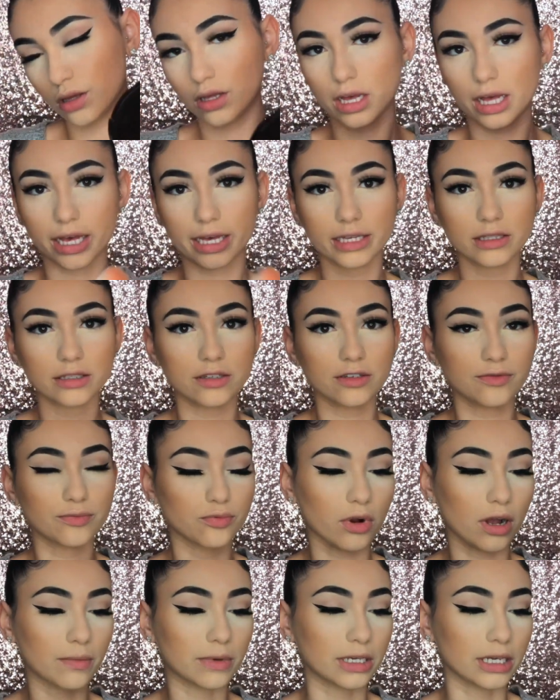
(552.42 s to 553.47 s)
Kind of,
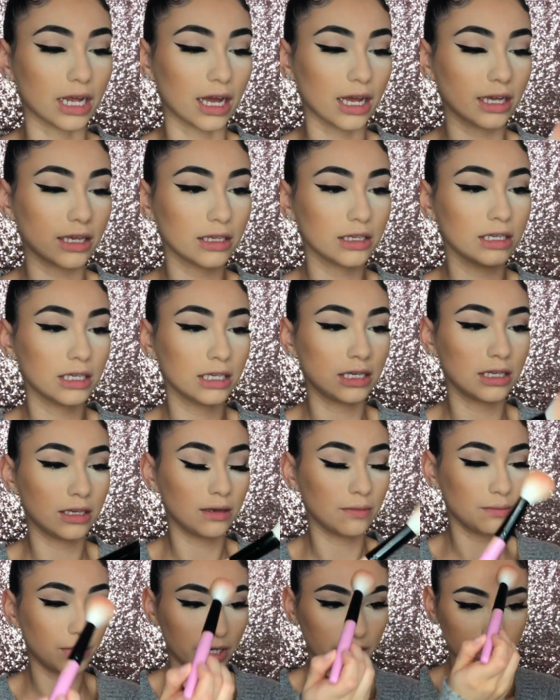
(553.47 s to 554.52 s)
probably not,
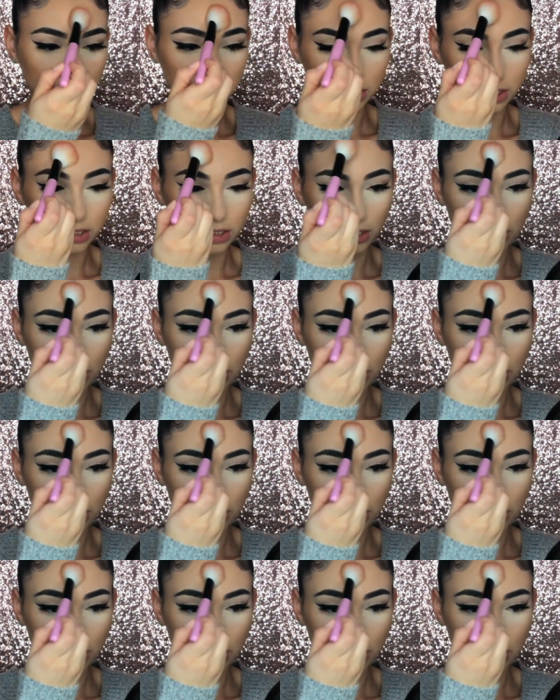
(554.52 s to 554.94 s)
but